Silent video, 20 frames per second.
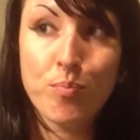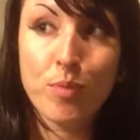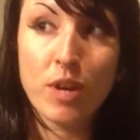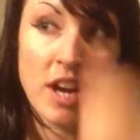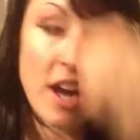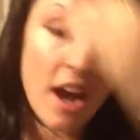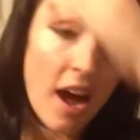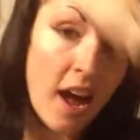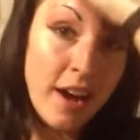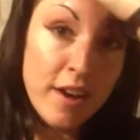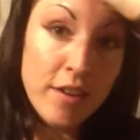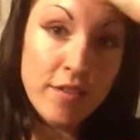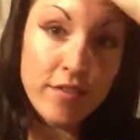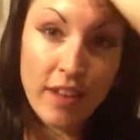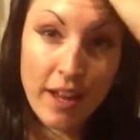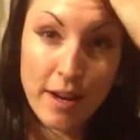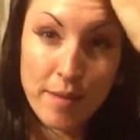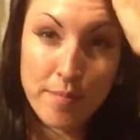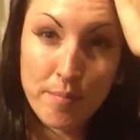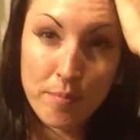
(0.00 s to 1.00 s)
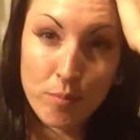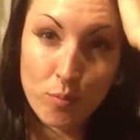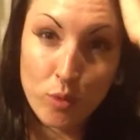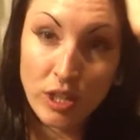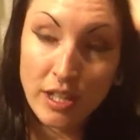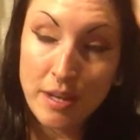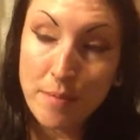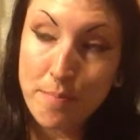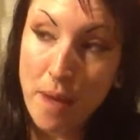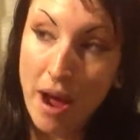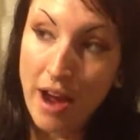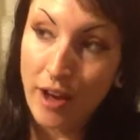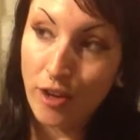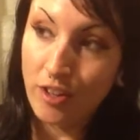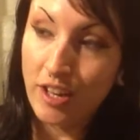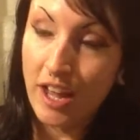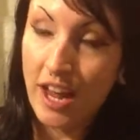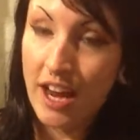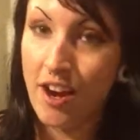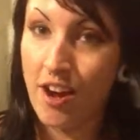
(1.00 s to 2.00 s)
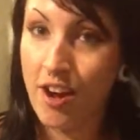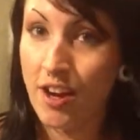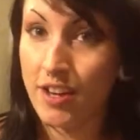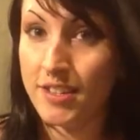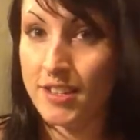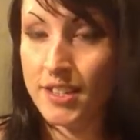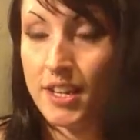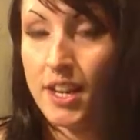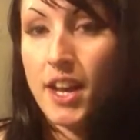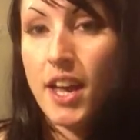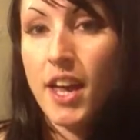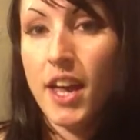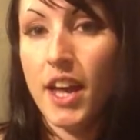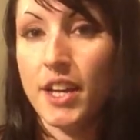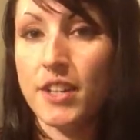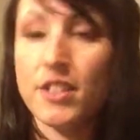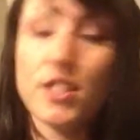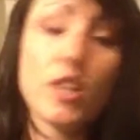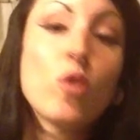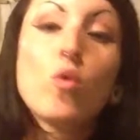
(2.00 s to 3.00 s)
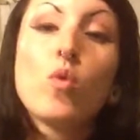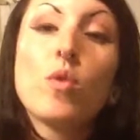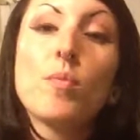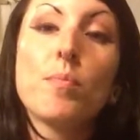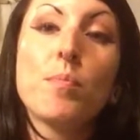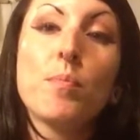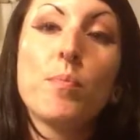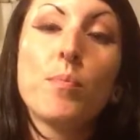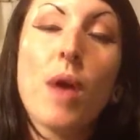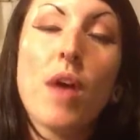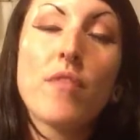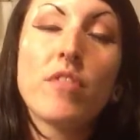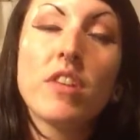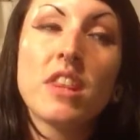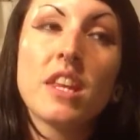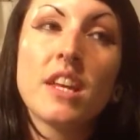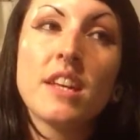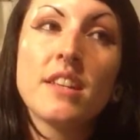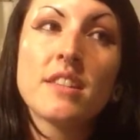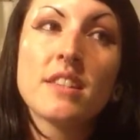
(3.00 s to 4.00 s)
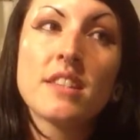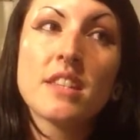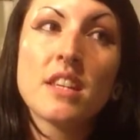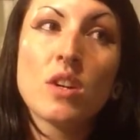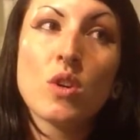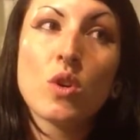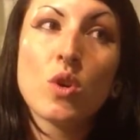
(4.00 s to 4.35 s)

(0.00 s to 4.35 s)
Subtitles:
kind of like really mild chaos. And so when everything's